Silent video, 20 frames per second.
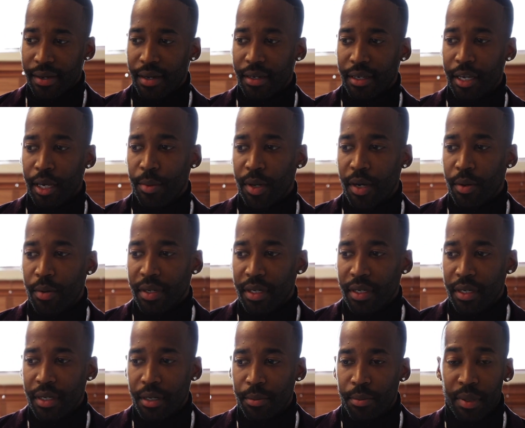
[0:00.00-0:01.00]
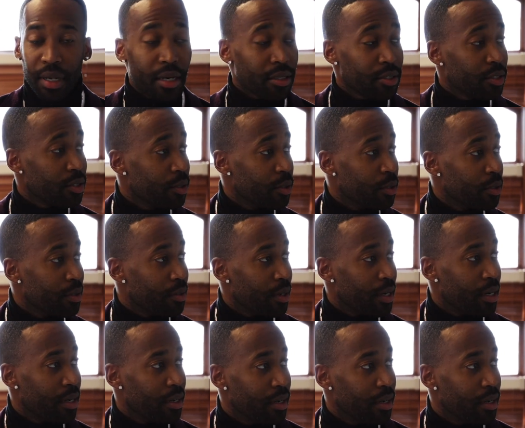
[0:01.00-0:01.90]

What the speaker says: KB, I want to get a black suit, right?